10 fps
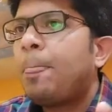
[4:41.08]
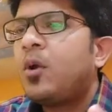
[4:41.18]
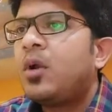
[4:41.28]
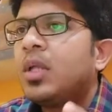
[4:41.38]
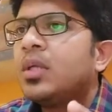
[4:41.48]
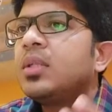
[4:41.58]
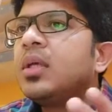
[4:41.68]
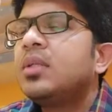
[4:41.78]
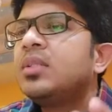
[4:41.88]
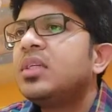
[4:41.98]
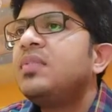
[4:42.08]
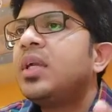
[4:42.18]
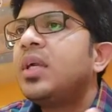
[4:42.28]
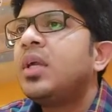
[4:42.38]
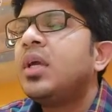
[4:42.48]
rather than the
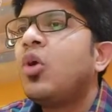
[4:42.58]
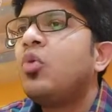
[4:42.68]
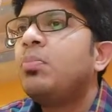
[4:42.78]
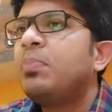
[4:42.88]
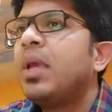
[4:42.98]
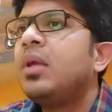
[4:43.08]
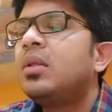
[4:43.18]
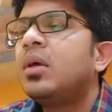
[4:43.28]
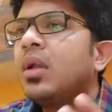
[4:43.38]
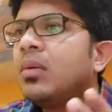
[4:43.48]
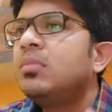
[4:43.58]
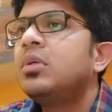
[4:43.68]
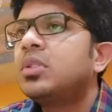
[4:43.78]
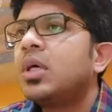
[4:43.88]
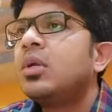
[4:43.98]
severity, how big the
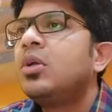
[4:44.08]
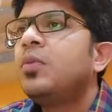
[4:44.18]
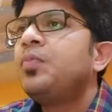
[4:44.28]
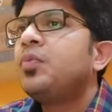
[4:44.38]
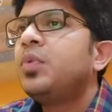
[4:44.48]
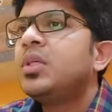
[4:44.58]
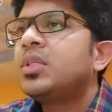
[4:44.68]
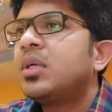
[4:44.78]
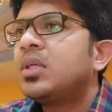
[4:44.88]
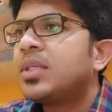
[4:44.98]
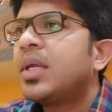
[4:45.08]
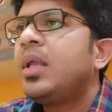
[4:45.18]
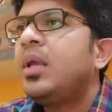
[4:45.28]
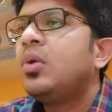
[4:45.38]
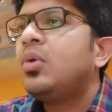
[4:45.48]
numbers are, with this
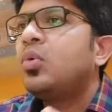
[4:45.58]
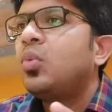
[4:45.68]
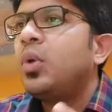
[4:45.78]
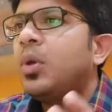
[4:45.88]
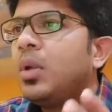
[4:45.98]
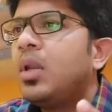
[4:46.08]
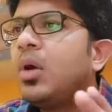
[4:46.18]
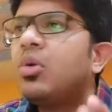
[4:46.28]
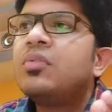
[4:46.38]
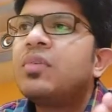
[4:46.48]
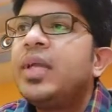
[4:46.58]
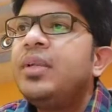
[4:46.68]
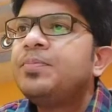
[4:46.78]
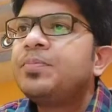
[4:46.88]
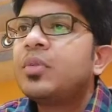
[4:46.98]
understanding, we will now
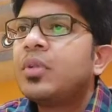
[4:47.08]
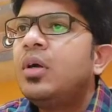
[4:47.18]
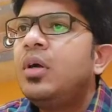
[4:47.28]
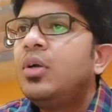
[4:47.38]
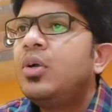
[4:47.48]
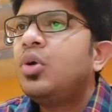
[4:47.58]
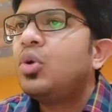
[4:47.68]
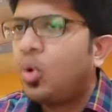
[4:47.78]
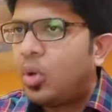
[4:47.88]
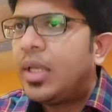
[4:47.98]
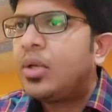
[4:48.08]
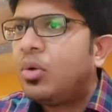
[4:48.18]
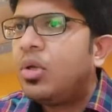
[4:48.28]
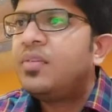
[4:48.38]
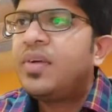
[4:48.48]
define the
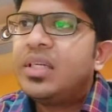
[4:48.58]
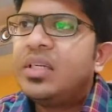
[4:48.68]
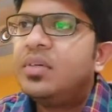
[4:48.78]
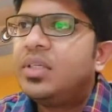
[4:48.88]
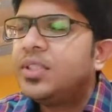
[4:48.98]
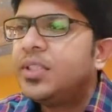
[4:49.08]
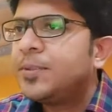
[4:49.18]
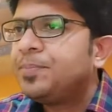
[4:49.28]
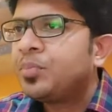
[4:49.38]
non-alcoholic fatty liver disease.